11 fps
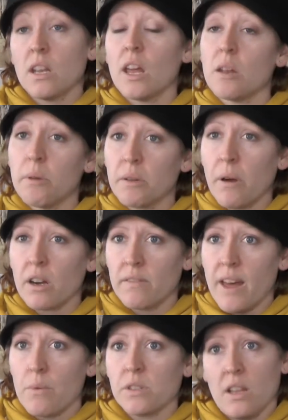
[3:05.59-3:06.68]
And a big part of
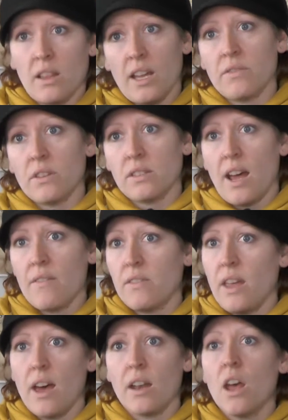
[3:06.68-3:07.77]
that was on landfill staff, and
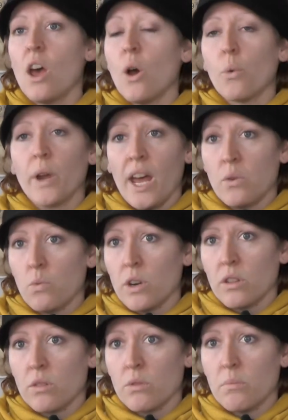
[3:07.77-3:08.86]
that we hadn't
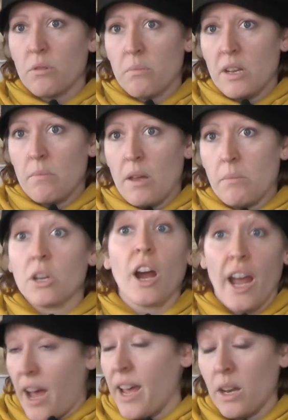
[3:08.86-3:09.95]
worked through a permit amendment.
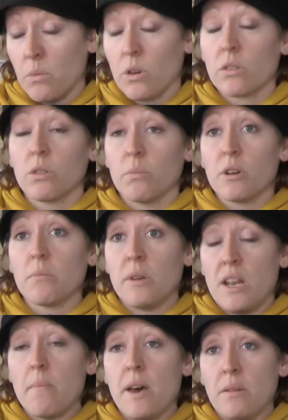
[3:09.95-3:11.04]
I hadn't worked through a
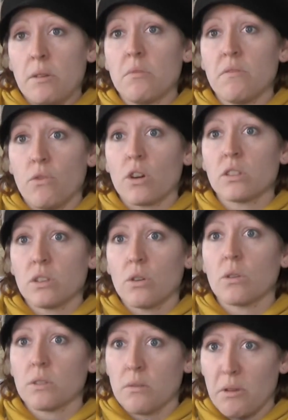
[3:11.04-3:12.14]
permit amendment before, so
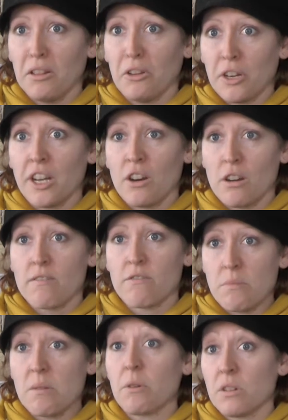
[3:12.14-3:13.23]
there was a big learning curve for
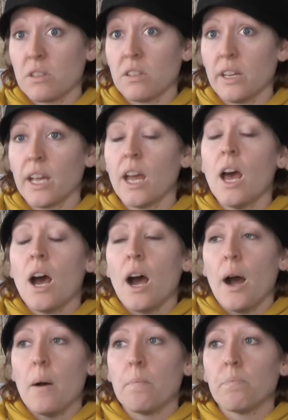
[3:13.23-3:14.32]
me personally.
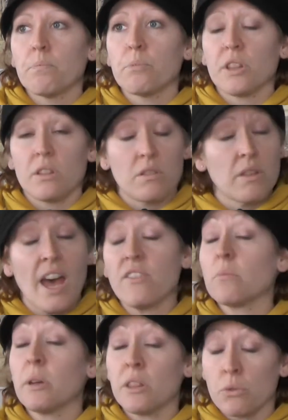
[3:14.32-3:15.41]
But
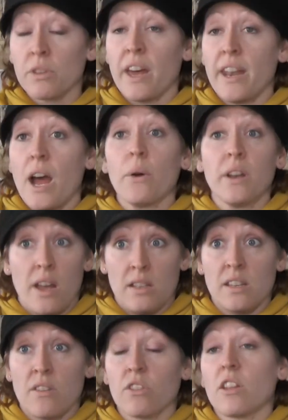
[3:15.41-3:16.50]
having been through that now, and
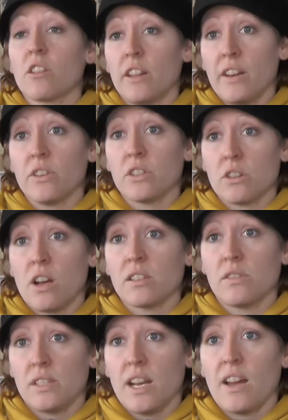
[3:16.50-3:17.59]
several other landfills across the
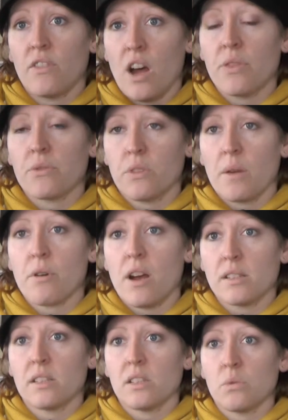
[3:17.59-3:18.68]
state have gone through that
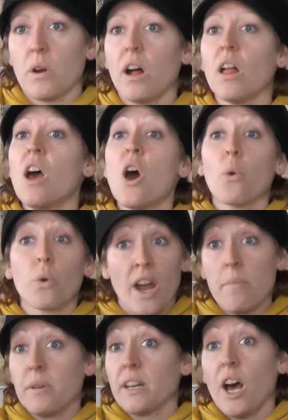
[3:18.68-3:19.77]
process as well, we're
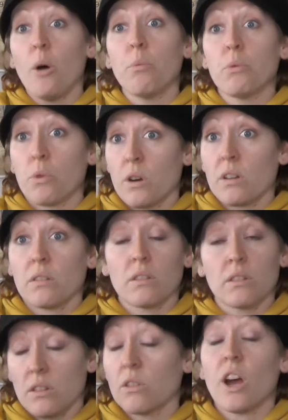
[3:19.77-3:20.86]
happy to help
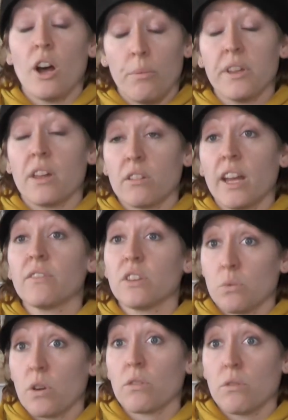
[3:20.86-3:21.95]
the other
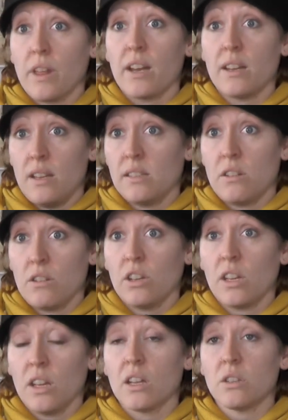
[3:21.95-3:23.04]
landfills work through that as they're
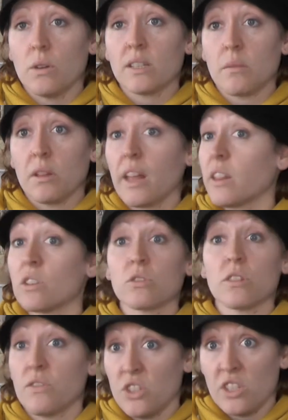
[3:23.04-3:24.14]
looking at doing something like this, or
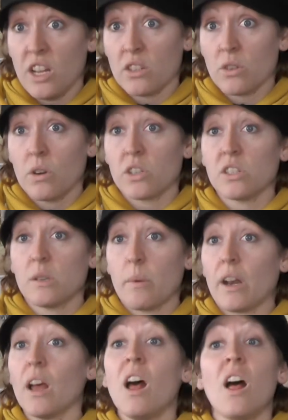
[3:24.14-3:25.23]
even just answer questions
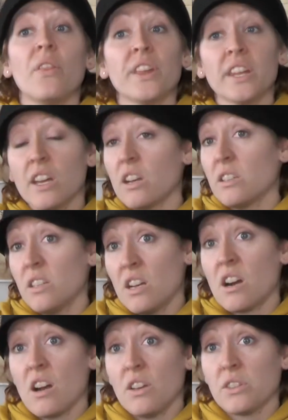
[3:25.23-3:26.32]
about it. The
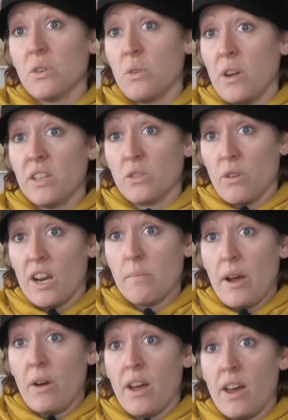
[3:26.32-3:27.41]
DNR also is great
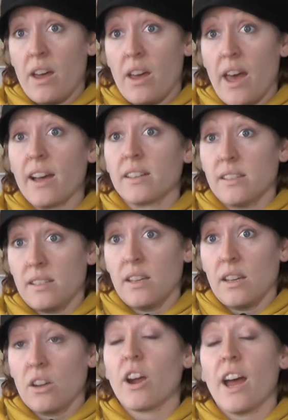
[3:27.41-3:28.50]
about
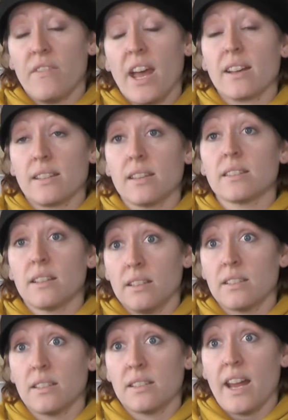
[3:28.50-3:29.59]
accessing or having access
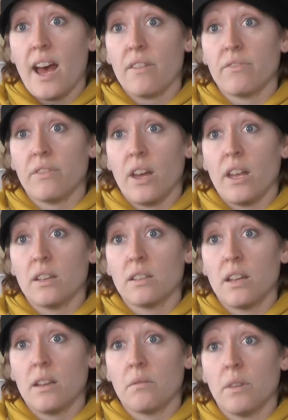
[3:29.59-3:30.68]
to staff
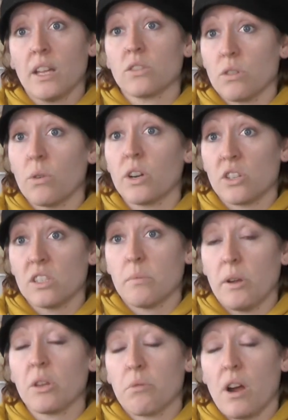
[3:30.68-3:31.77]
and answering questions
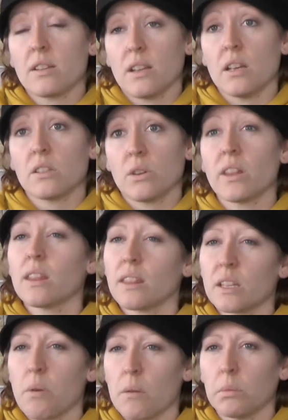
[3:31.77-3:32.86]
about the process. So I think
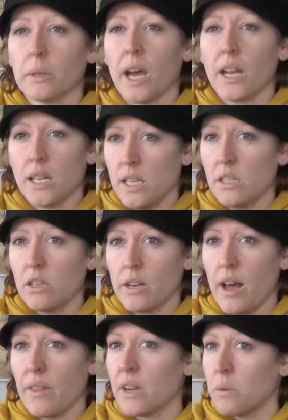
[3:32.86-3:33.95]
that's probably gotten easier
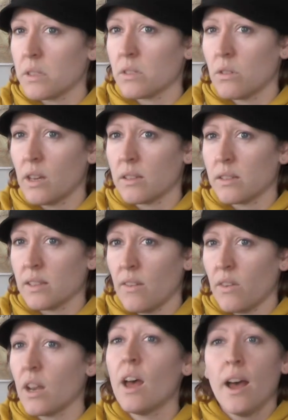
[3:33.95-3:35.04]
now than it was in
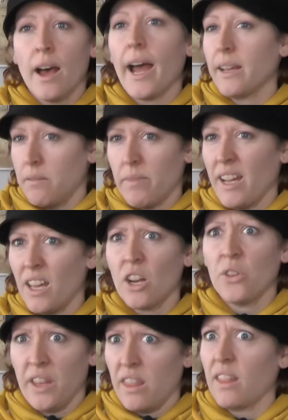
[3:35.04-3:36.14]
2007. I can
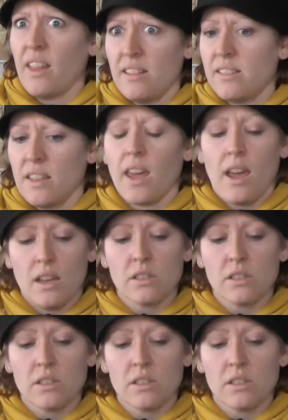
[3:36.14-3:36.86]
only think that's the case.